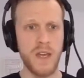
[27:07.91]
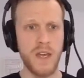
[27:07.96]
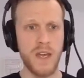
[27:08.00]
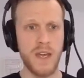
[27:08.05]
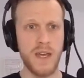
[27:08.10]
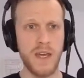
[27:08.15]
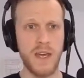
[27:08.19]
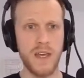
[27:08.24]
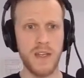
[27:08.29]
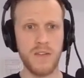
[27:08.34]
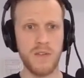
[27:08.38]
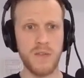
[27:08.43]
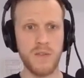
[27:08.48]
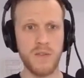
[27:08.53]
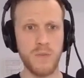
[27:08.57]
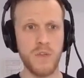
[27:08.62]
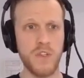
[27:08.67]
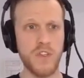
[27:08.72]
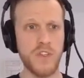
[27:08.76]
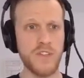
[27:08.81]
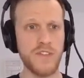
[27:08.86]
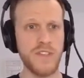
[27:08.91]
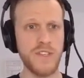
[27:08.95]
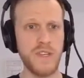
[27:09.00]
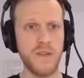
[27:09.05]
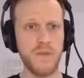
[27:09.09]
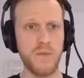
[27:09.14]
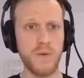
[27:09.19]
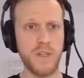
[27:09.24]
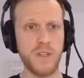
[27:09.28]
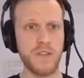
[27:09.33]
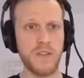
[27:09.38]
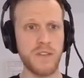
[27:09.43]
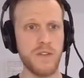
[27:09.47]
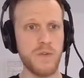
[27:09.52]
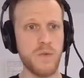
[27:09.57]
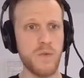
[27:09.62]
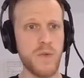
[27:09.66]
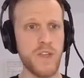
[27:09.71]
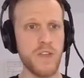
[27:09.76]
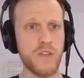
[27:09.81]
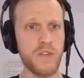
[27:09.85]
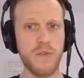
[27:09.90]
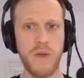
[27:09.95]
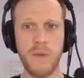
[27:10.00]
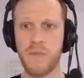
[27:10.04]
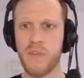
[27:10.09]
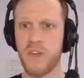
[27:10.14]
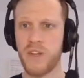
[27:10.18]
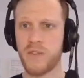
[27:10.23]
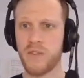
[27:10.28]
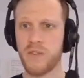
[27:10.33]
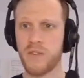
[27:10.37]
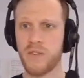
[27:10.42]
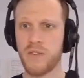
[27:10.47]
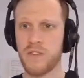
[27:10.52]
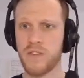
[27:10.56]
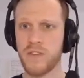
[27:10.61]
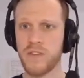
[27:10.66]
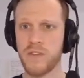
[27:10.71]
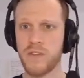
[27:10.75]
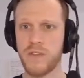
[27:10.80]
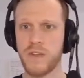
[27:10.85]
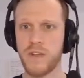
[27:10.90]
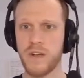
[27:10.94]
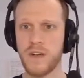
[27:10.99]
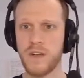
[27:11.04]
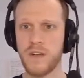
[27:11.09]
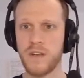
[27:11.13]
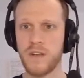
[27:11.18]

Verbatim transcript: And we just see what the reuse website, for instance, there